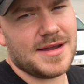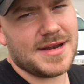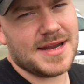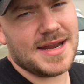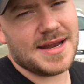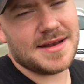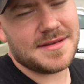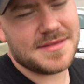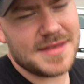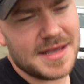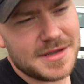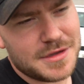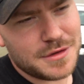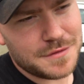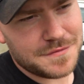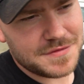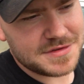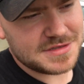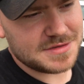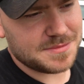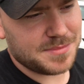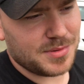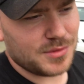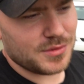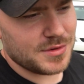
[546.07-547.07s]
Again, thank you
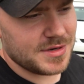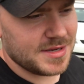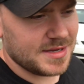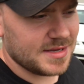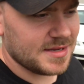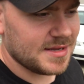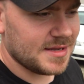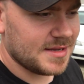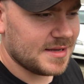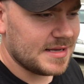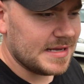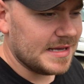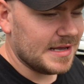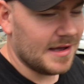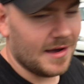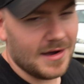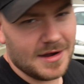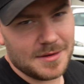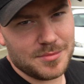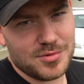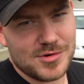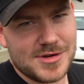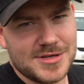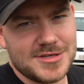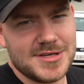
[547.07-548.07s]
for supporting.
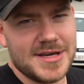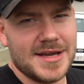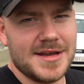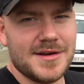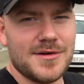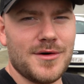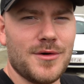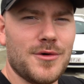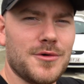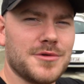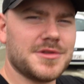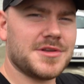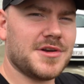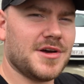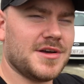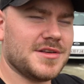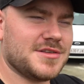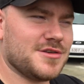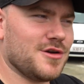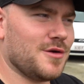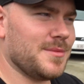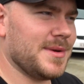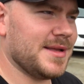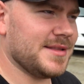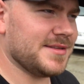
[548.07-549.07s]
I appreciate all the
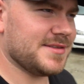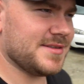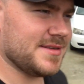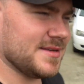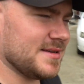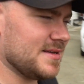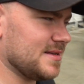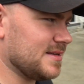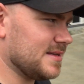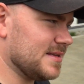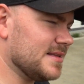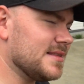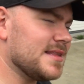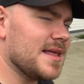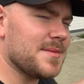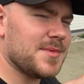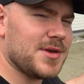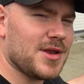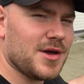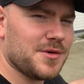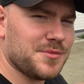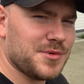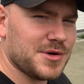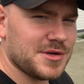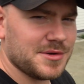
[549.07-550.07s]
nice comments. Let
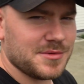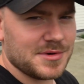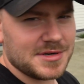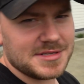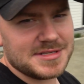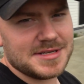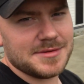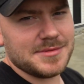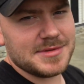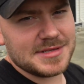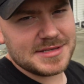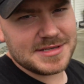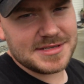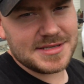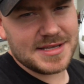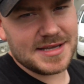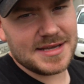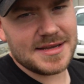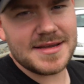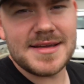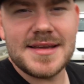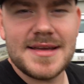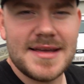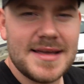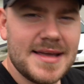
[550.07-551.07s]
me know what you want to see with this
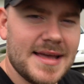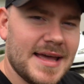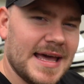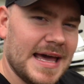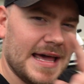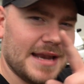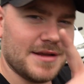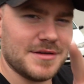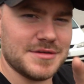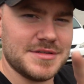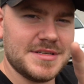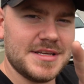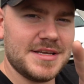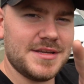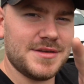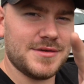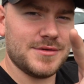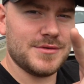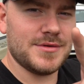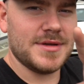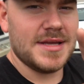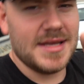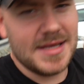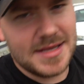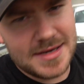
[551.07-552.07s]
thing, and I'll see
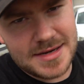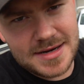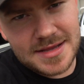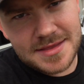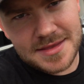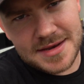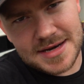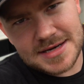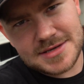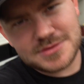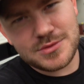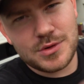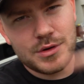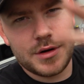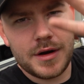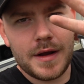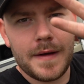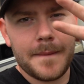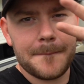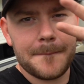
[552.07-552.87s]
you in the next one.